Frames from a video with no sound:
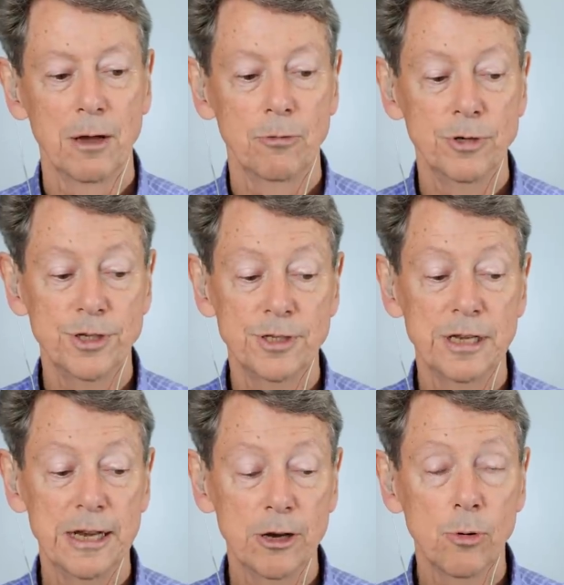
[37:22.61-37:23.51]
which is
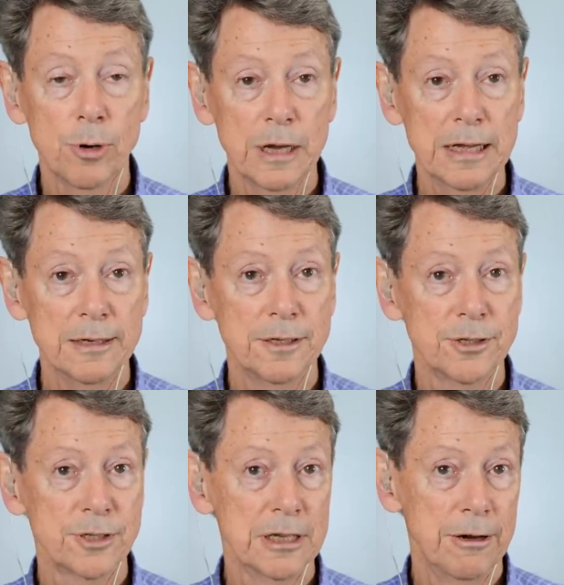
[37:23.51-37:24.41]
an inquiry into
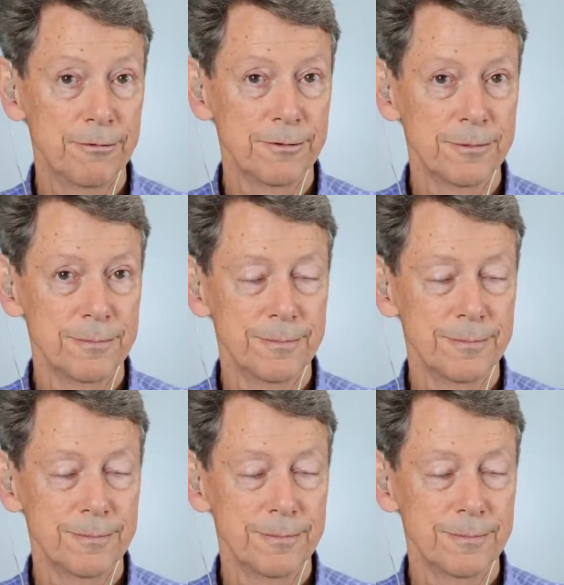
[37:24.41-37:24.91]
self.